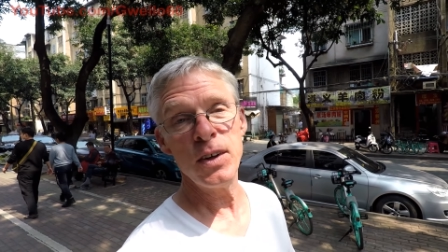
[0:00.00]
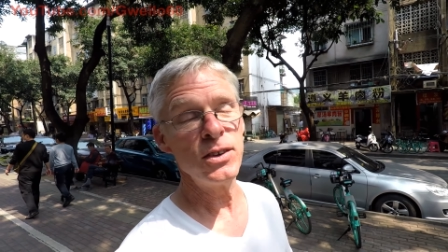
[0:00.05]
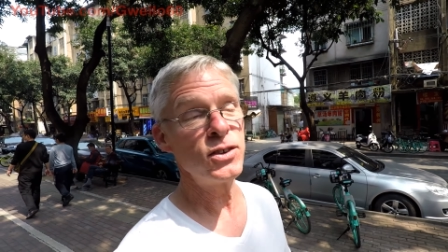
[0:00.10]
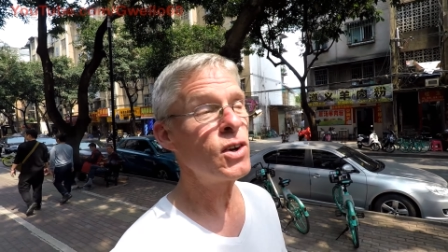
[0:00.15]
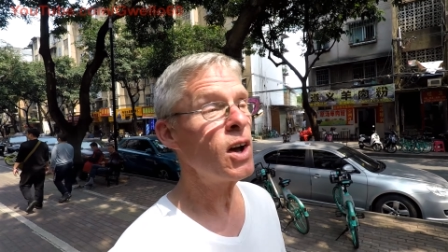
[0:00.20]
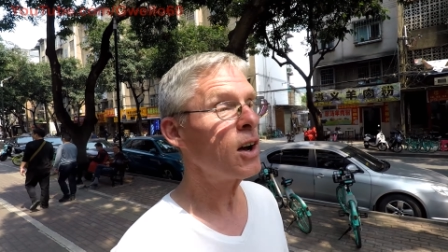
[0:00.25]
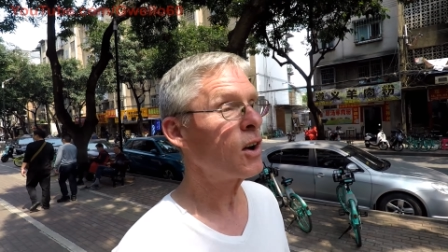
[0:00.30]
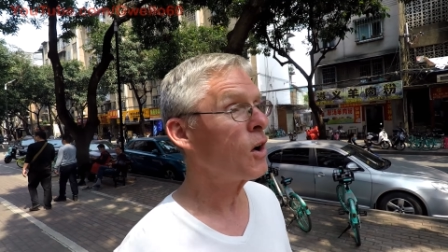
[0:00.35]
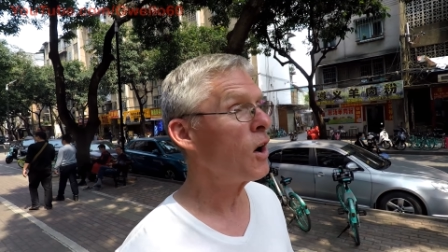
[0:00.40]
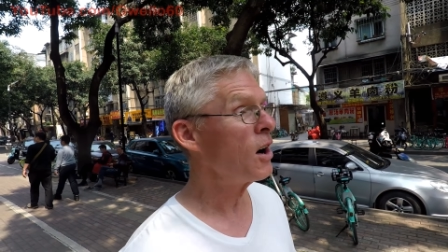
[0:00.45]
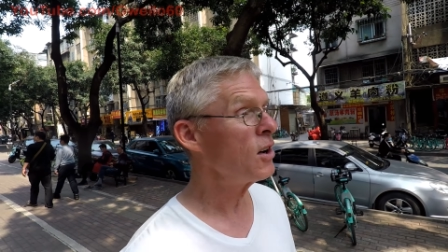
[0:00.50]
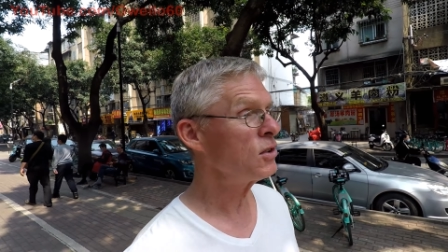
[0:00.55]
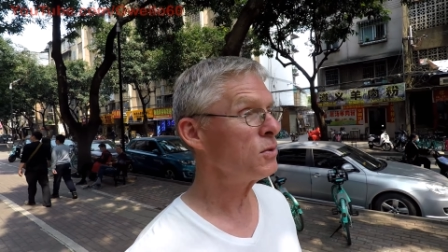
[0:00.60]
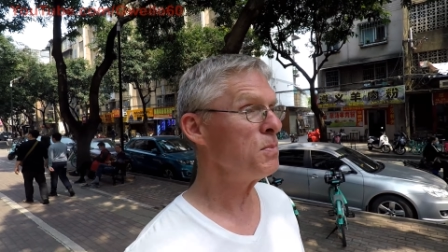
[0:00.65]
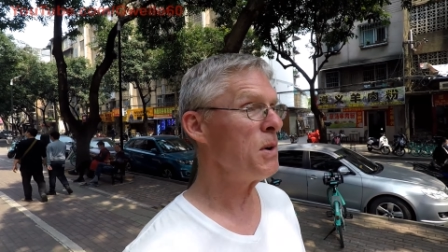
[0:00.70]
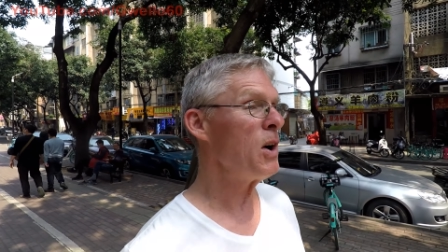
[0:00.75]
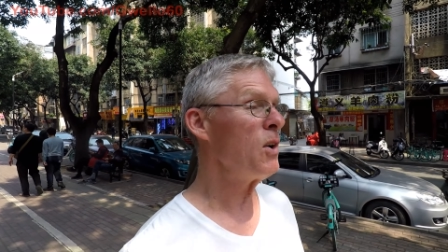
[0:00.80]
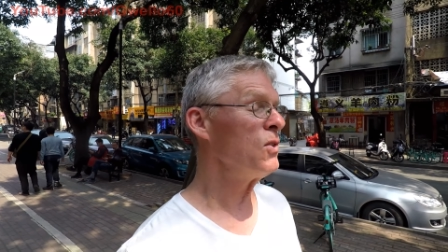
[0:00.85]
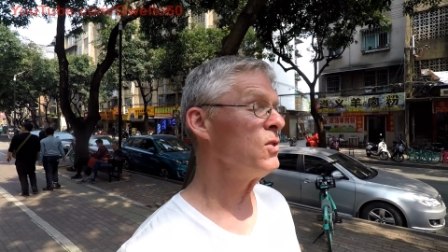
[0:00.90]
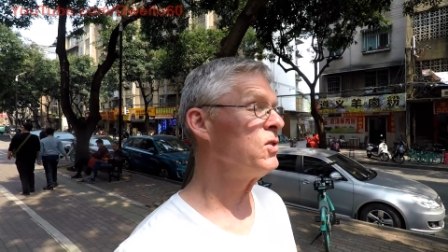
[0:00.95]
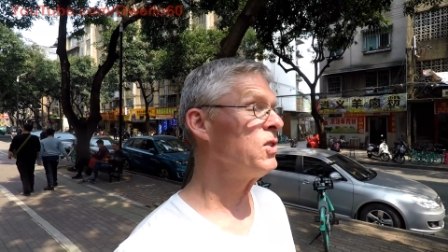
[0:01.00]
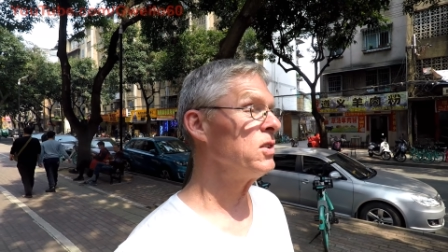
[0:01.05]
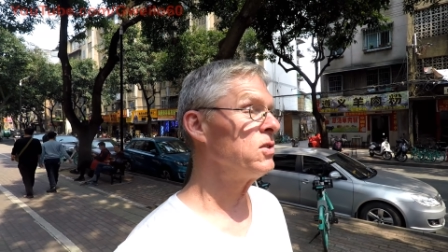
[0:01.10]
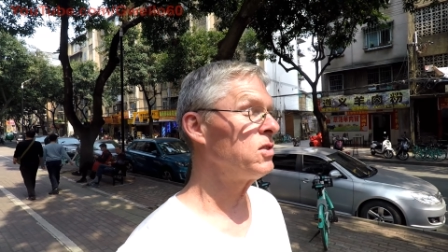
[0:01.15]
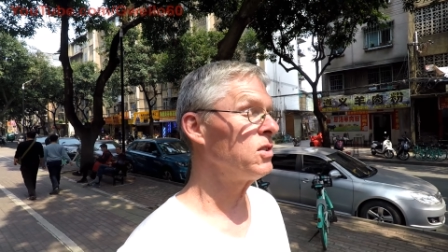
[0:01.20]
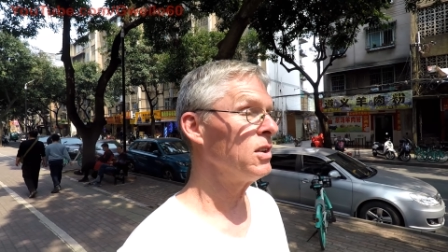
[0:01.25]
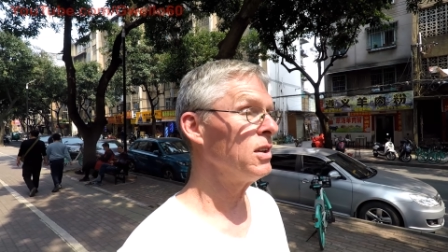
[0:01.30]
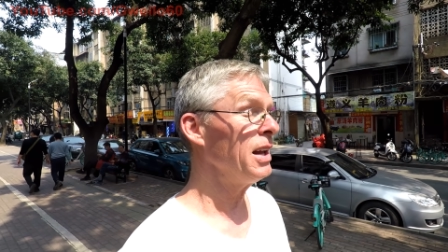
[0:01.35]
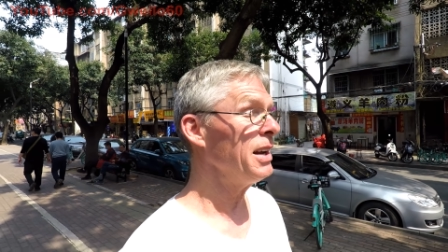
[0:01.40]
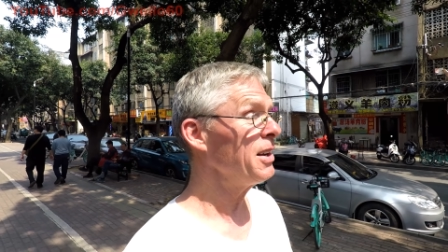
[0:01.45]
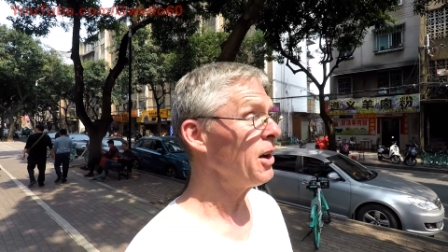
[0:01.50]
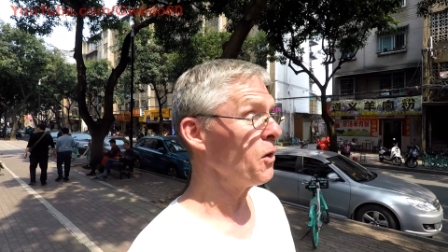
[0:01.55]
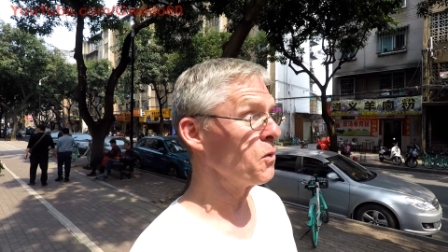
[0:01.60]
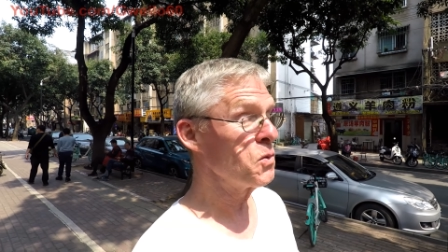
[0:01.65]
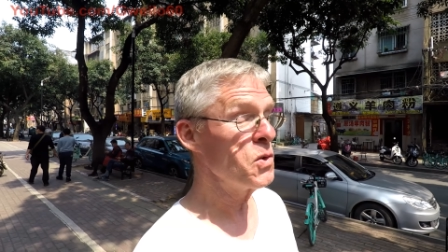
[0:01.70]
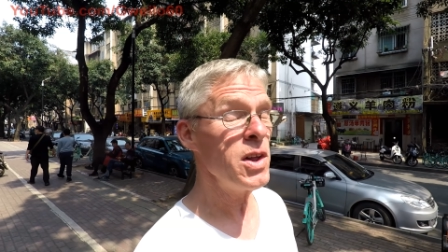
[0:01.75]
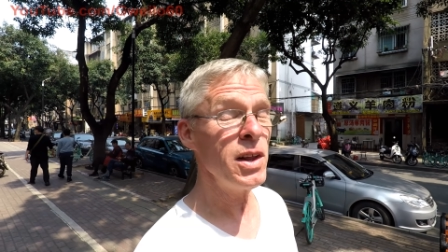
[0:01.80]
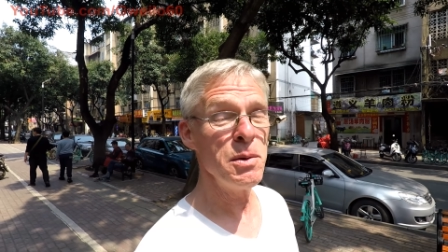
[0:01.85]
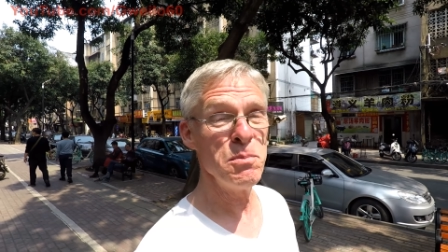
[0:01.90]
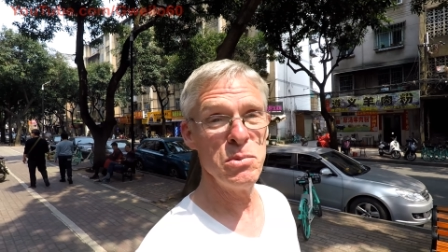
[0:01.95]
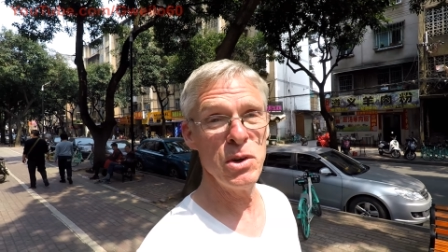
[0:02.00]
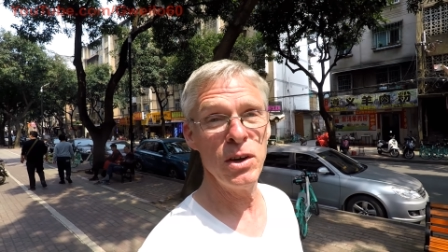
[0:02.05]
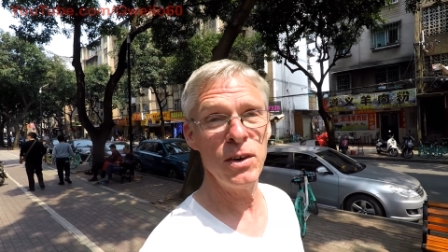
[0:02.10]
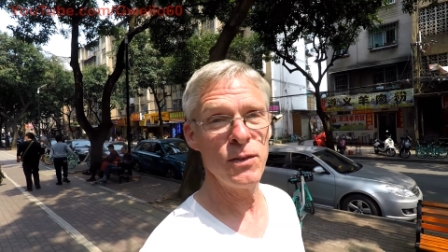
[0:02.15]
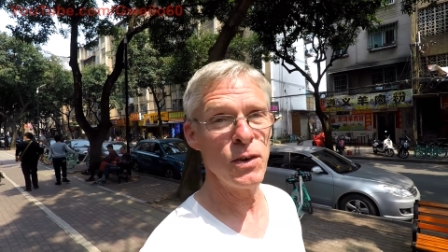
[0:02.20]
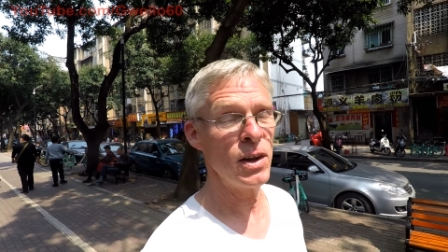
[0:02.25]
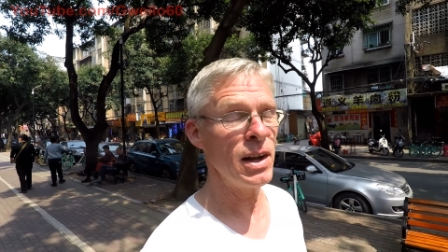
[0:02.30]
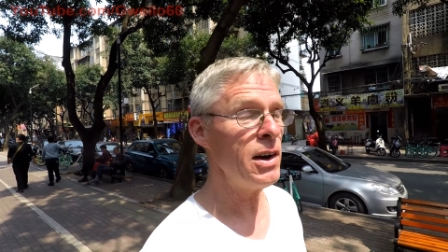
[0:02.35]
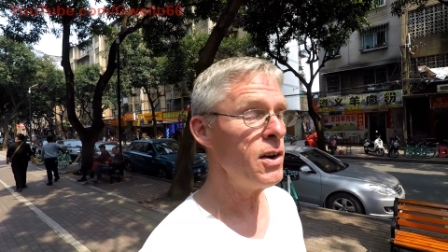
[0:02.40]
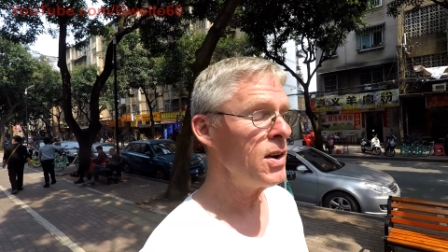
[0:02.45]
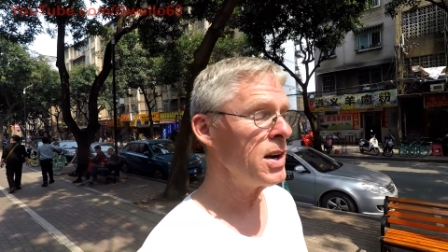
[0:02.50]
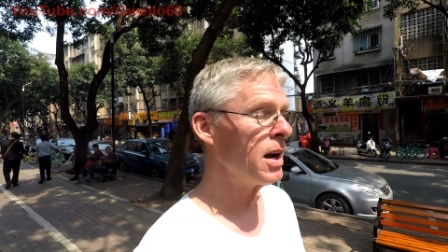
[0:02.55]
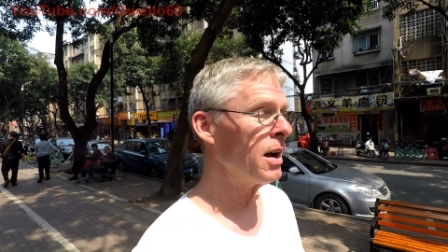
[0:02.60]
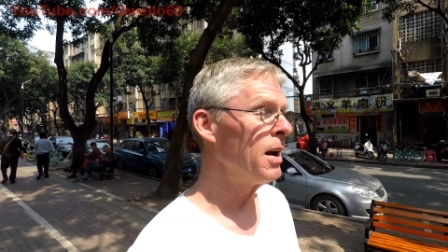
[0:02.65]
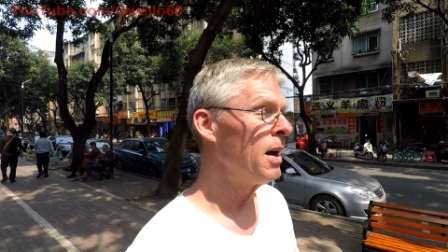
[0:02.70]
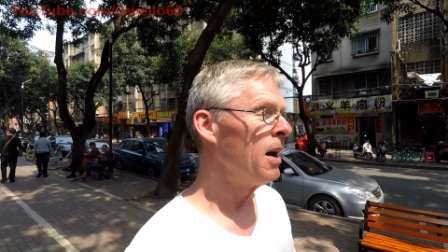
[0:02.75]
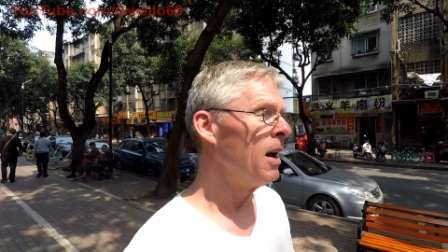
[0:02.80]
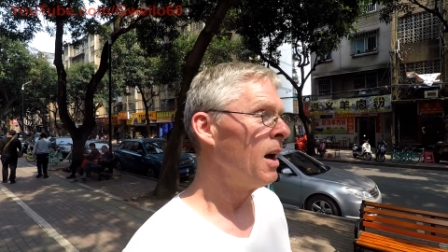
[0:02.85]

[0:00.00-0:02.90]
it's got karst mountains, it's like a really beautiful area,